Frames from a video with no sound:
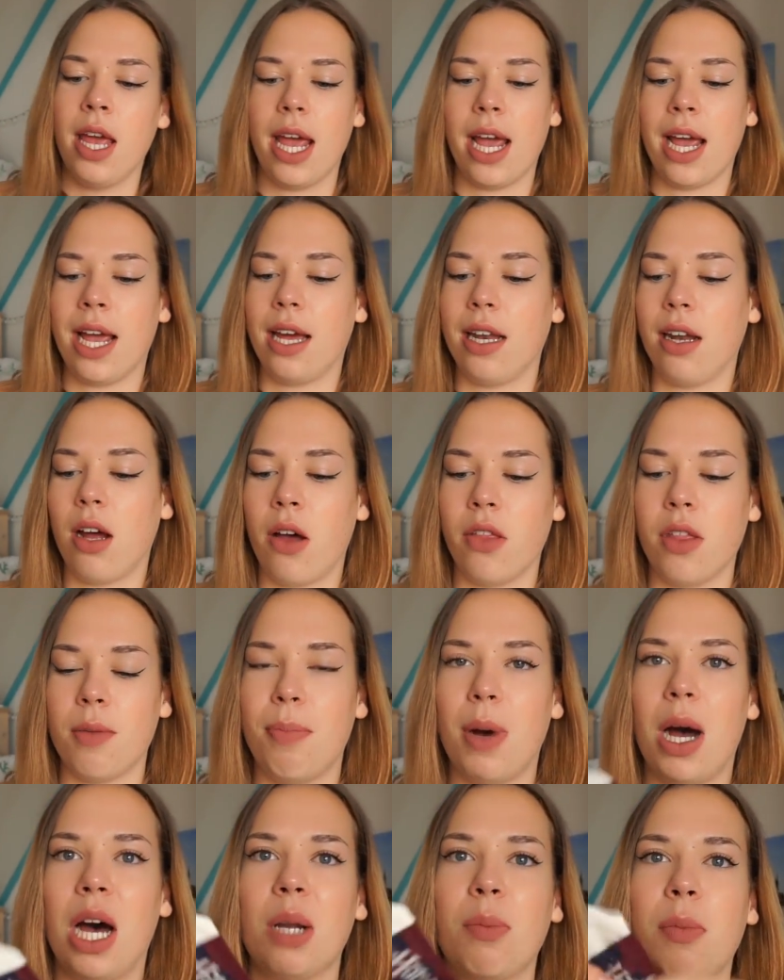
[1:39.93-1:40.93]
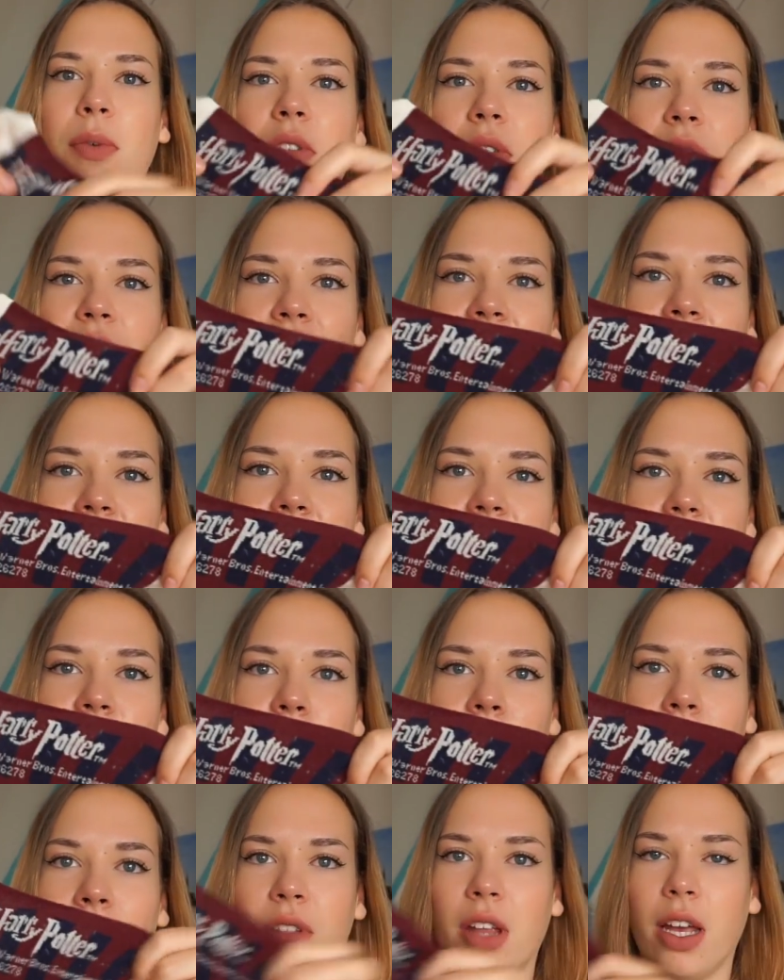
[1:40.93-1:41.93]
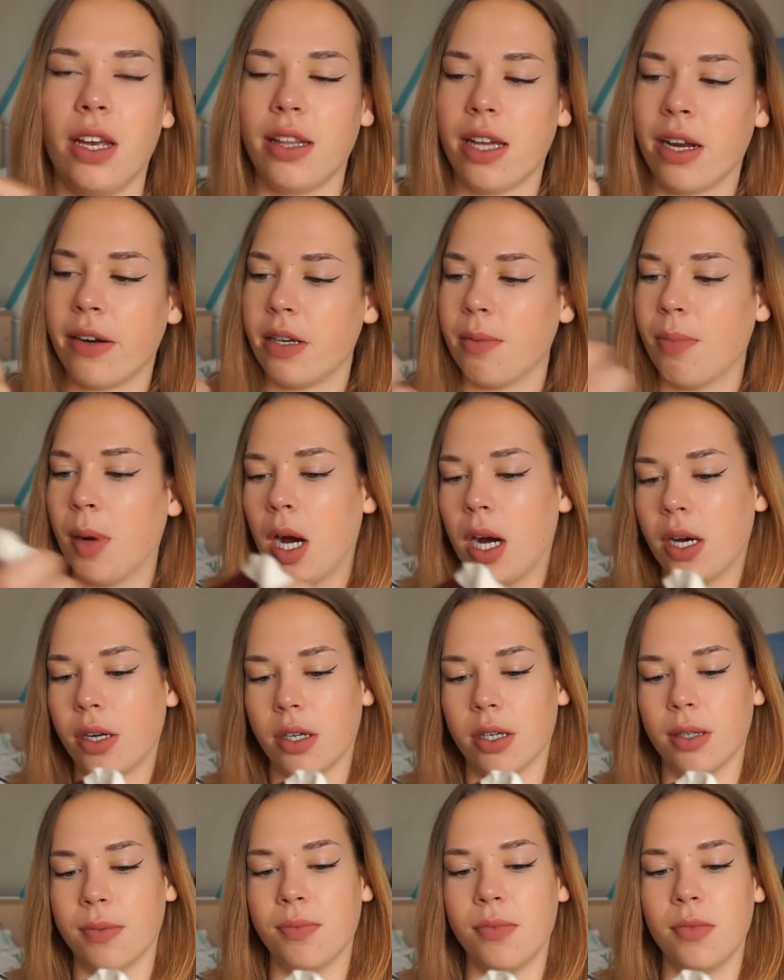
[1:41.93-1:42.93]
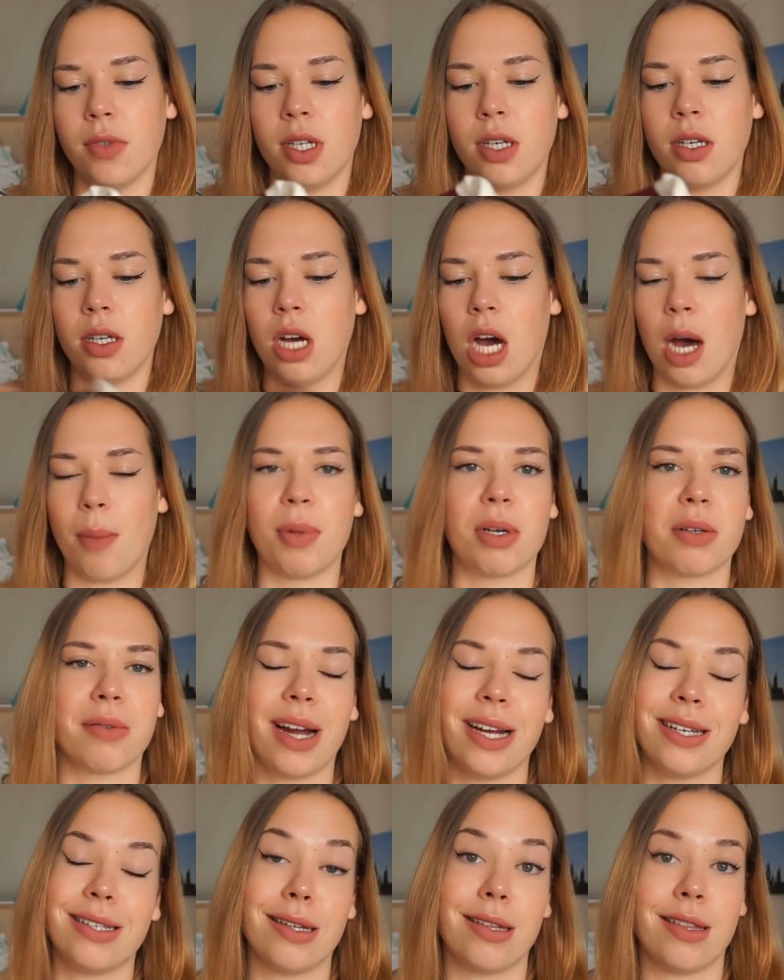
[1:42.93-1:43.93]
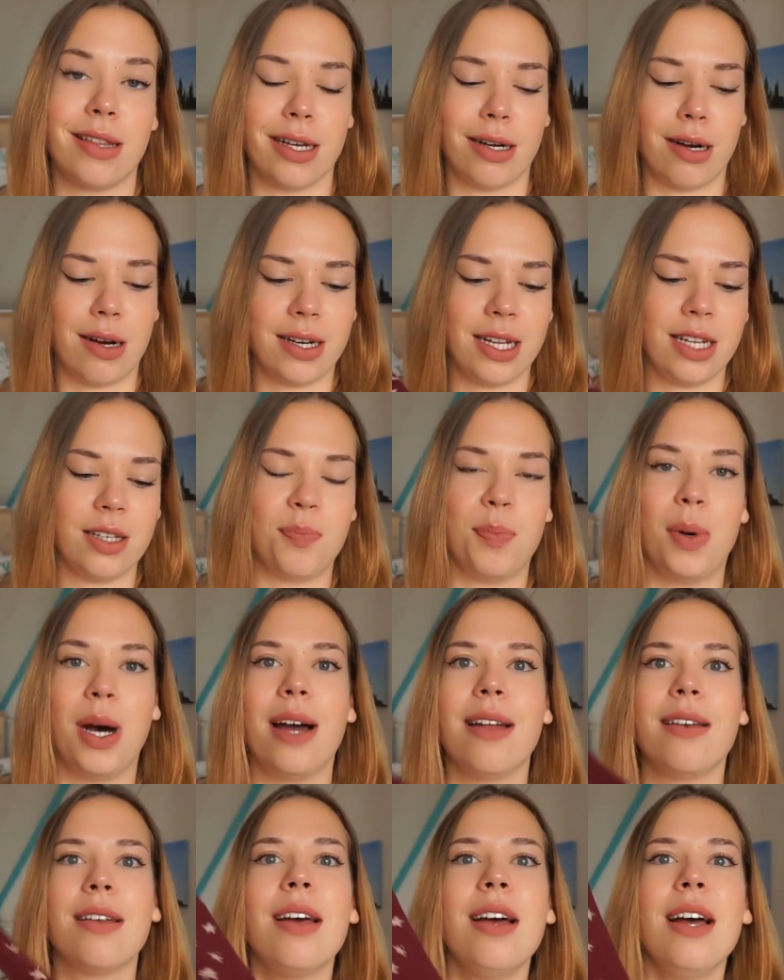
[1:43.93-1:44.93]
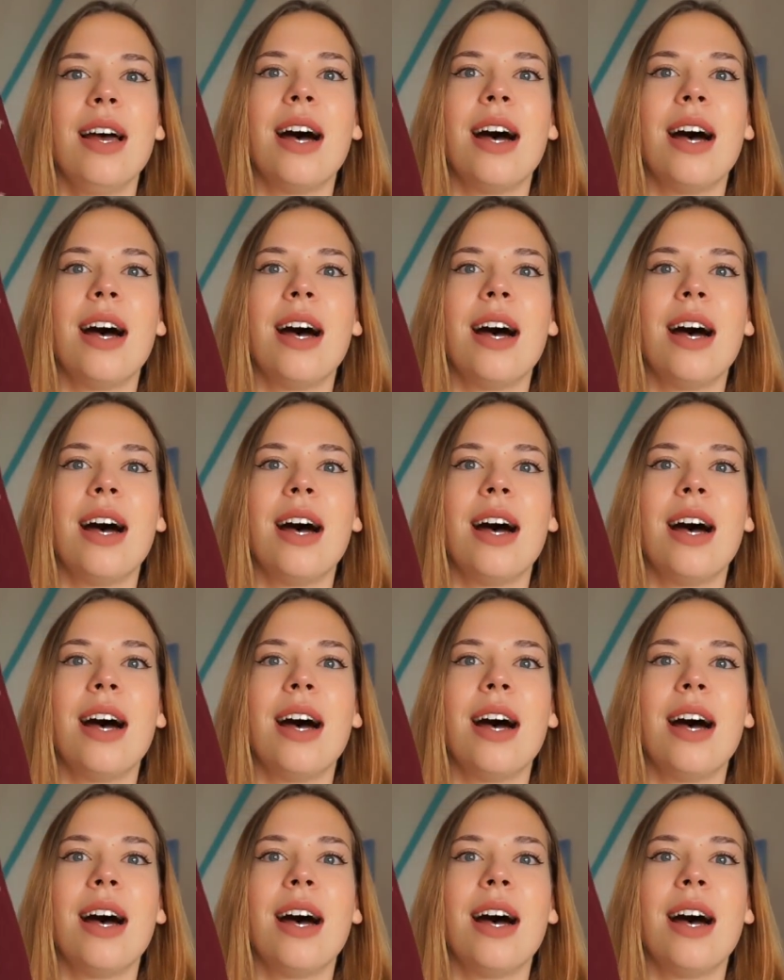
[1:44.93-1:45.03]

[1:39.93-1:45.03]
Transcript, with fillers: and on the bottom of the feet you have like the Harry Potter copyright thing on it, but